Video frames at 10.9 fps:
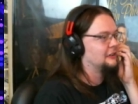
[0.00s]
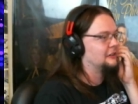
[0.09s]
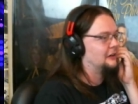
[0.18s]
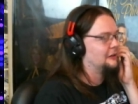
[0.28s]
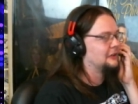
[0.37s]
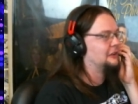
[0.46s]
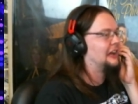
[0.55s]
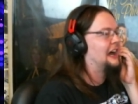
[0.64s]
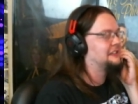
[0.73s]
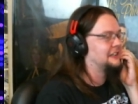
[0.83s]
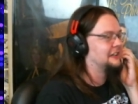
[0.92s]
all the
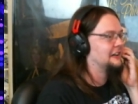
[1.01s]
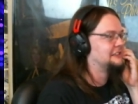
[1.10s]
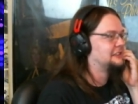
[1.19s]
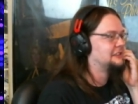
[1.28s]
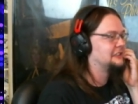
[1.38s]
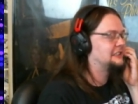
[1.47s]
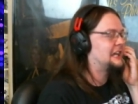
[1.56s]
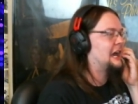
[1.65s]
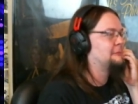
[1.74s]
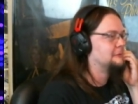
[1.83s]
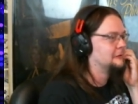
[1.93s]
glass cuts
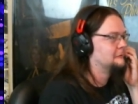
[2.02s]
stab wounds.